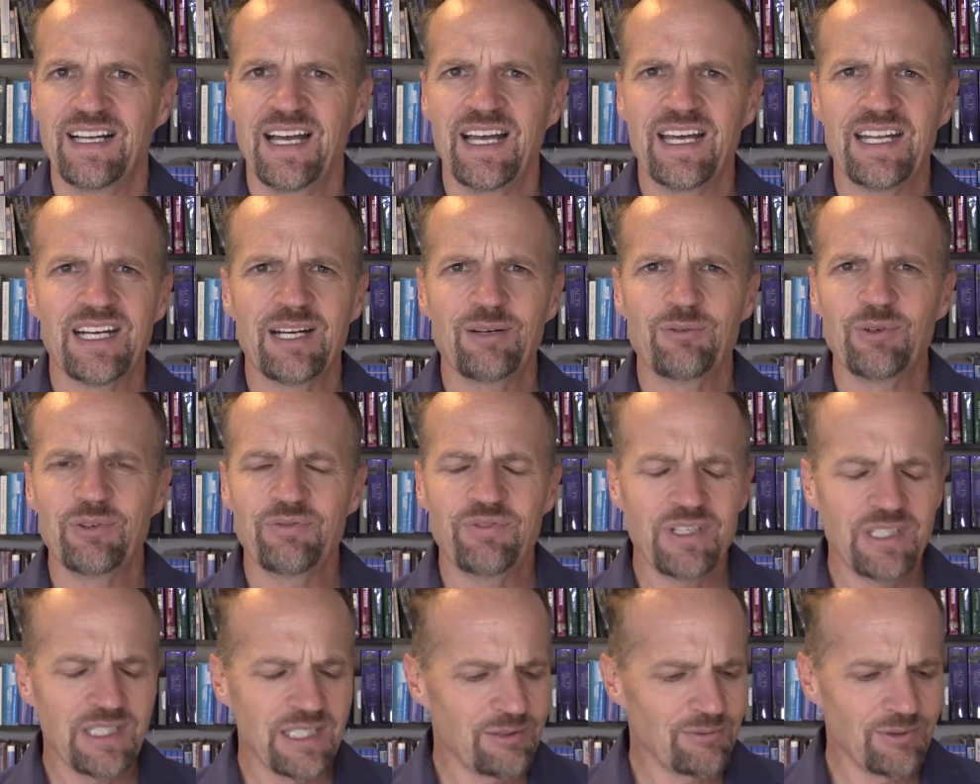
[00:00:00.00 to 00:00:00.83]
And
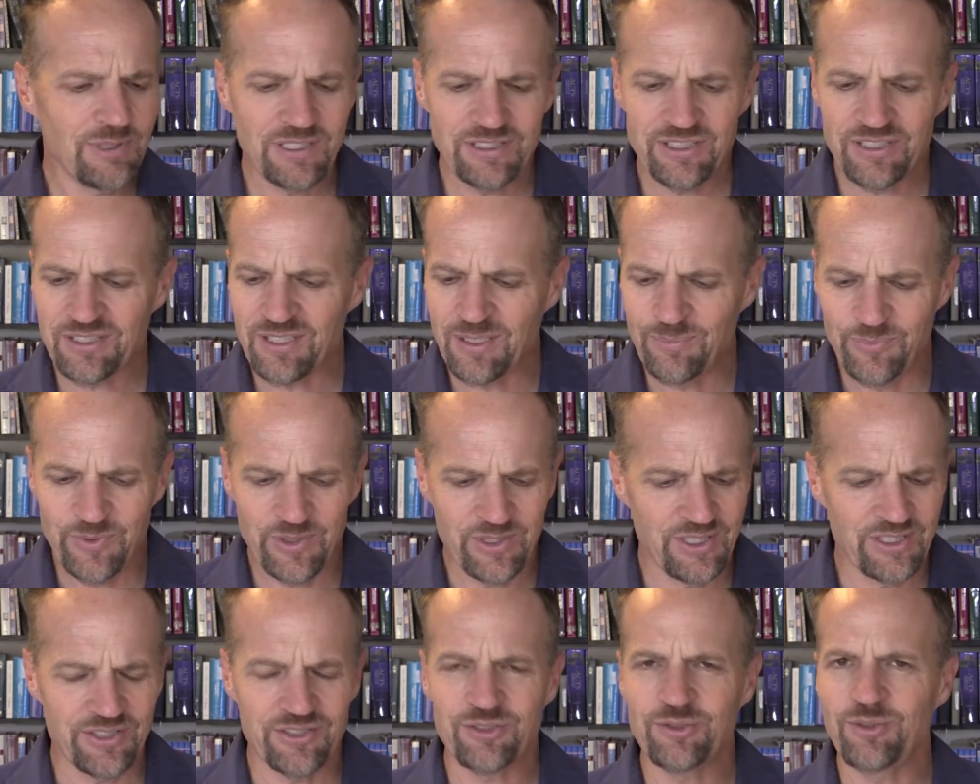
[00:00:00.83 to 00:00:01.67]
finally I realized
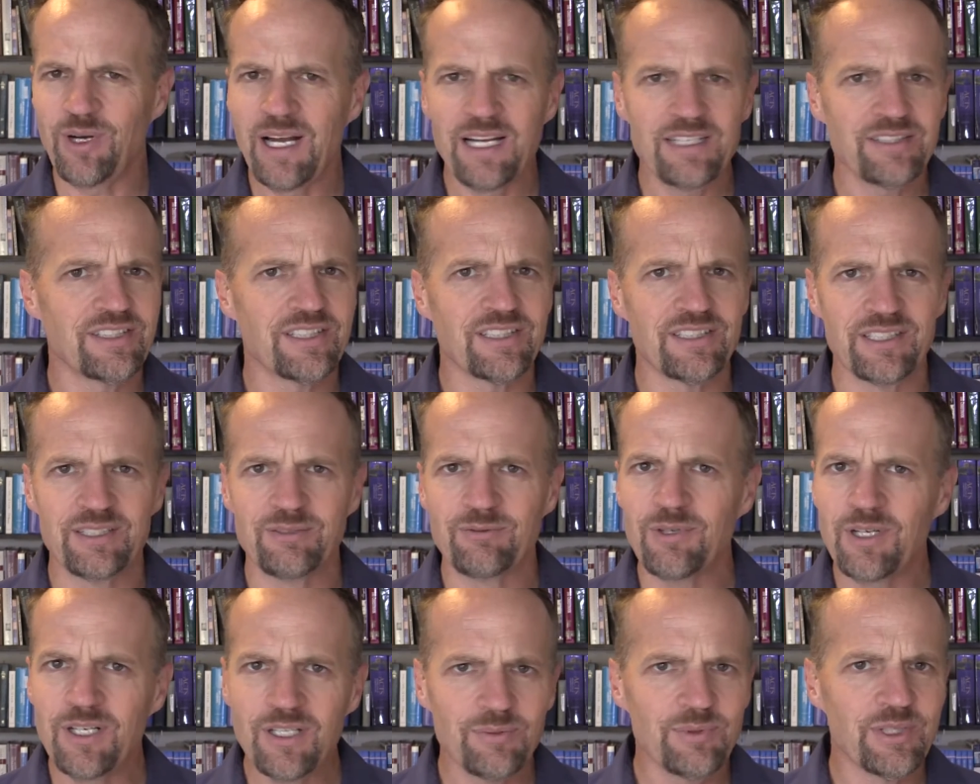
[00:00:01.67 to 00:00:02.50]
something is drastically
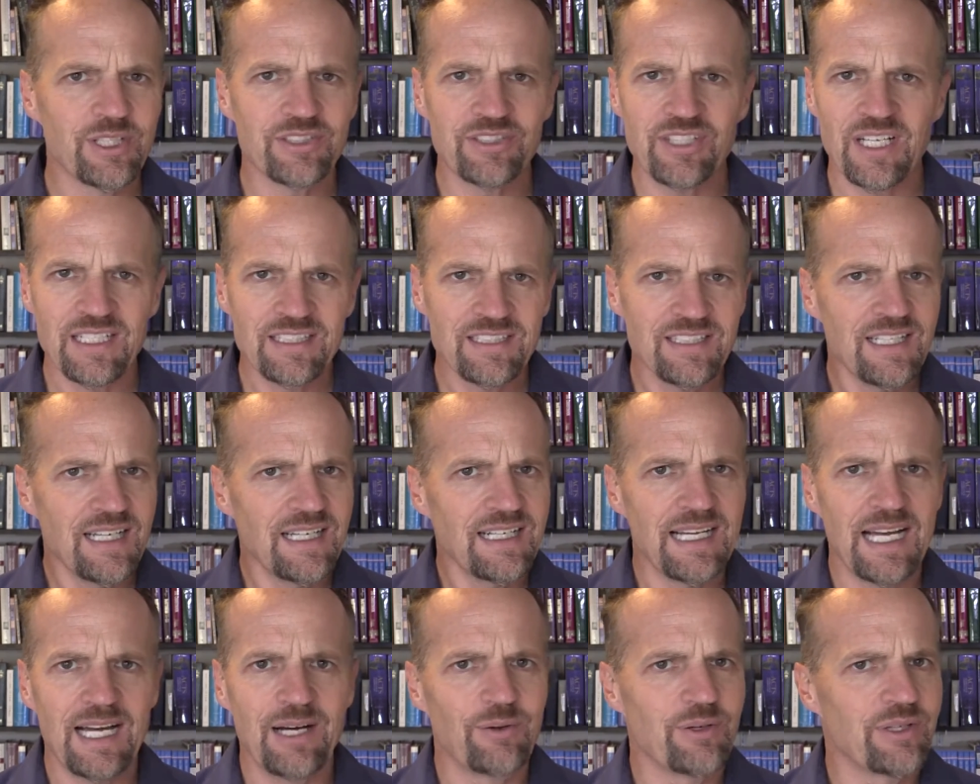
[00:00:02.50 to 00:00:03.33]
wrong, because that's not
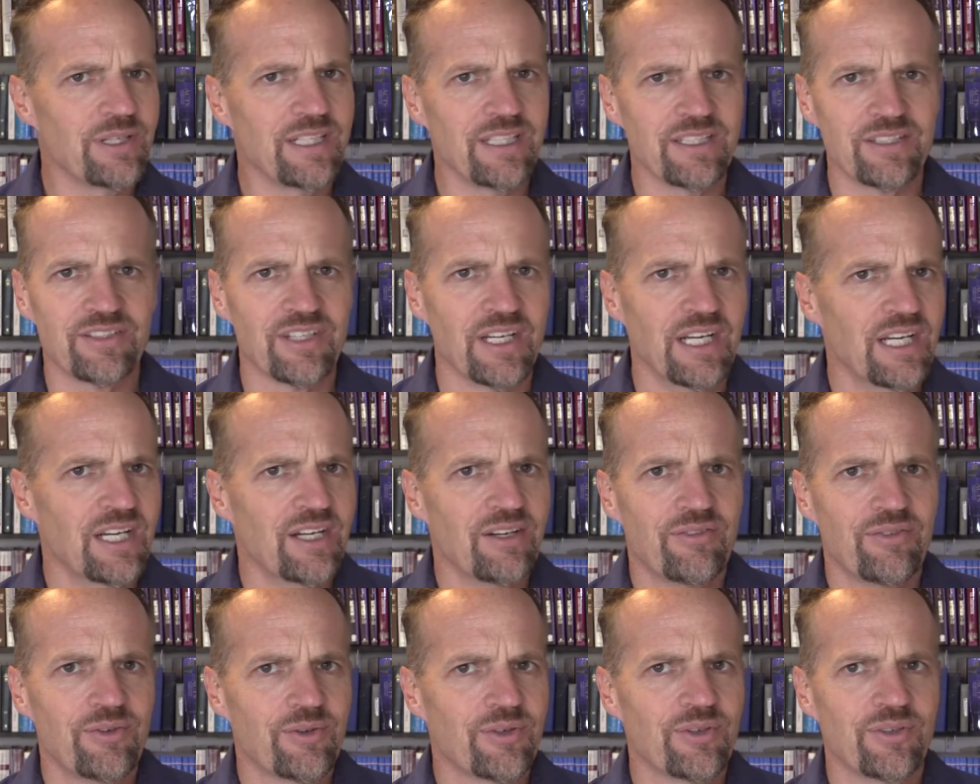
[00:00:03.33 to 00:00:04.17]
how it is
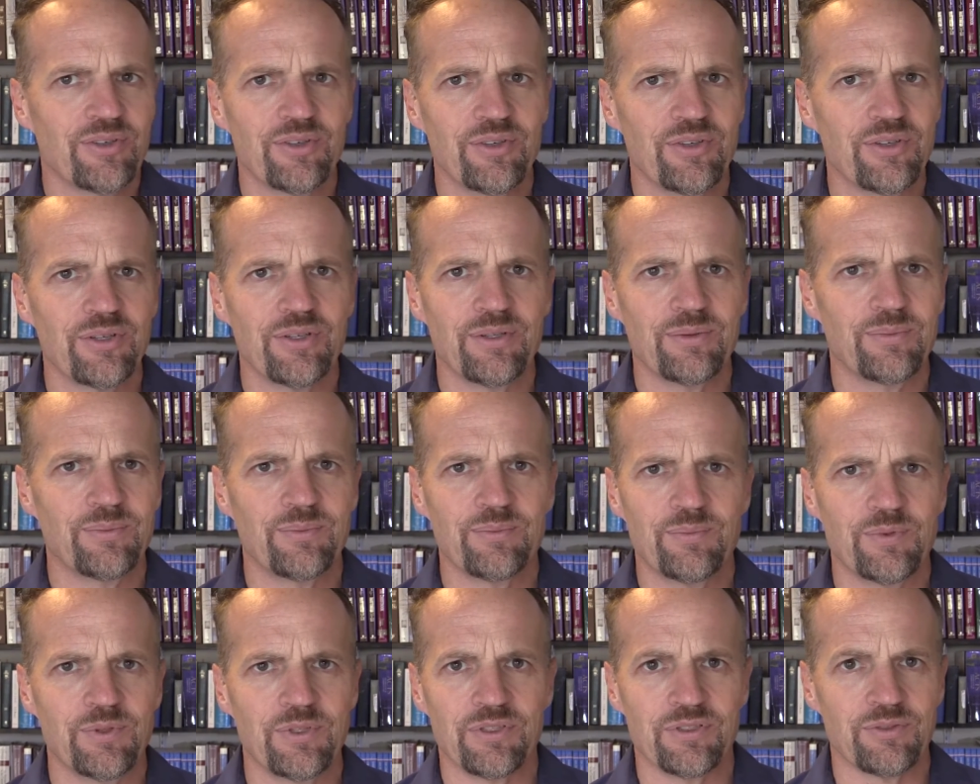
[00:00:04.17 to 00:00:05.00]
for
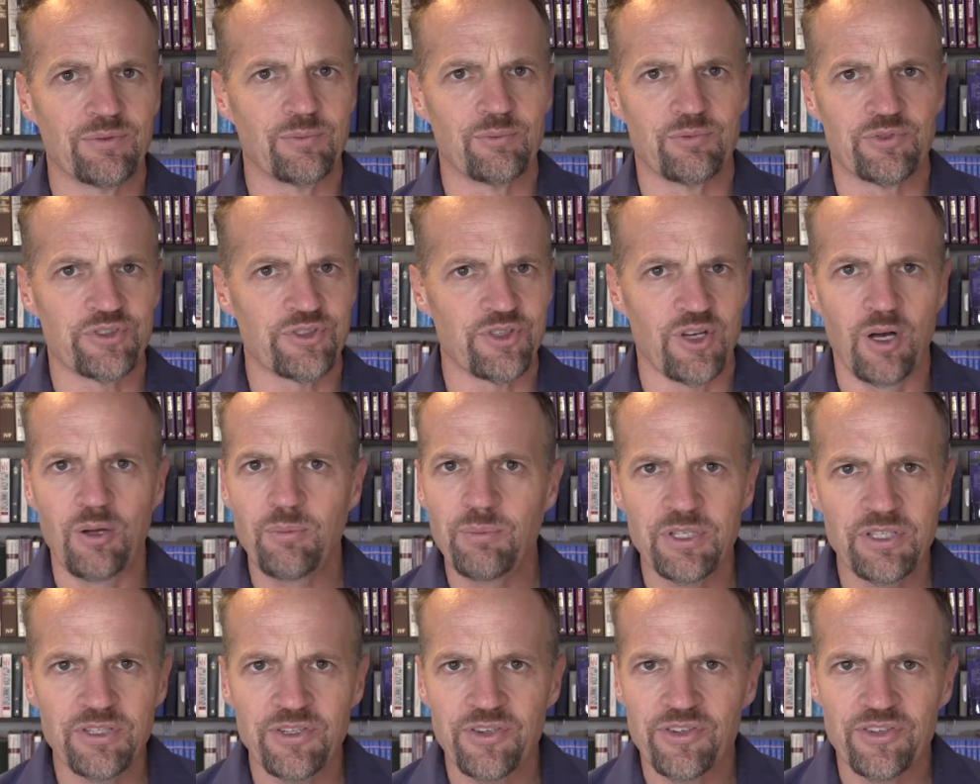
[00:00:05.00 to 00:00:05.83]
the
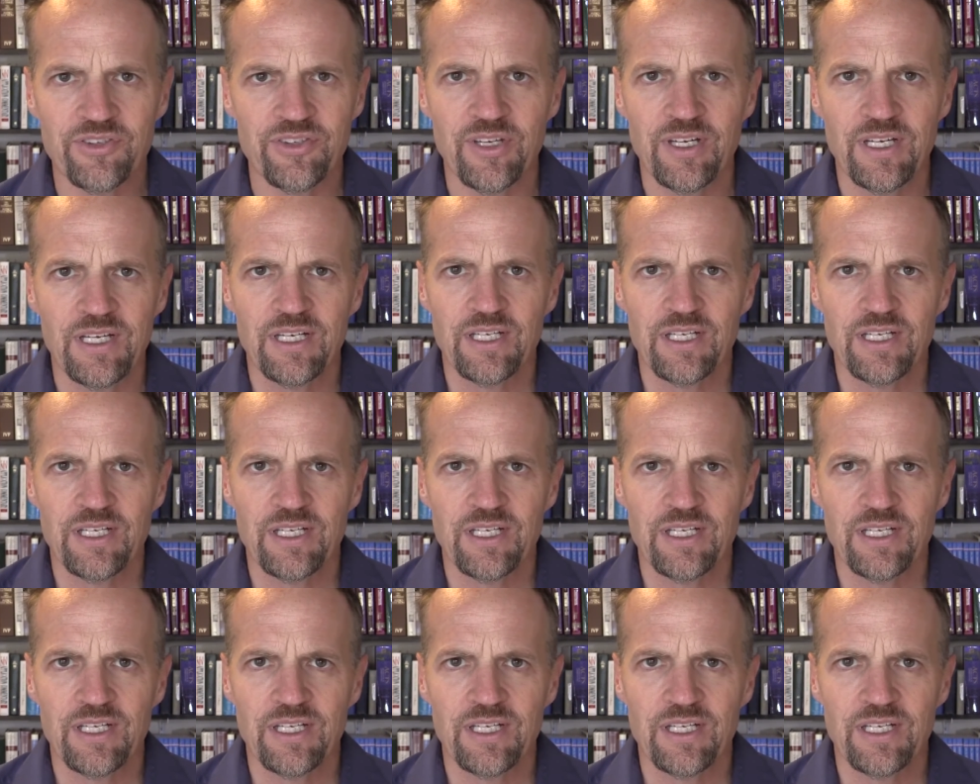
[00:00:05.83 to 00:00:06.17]
psalmists.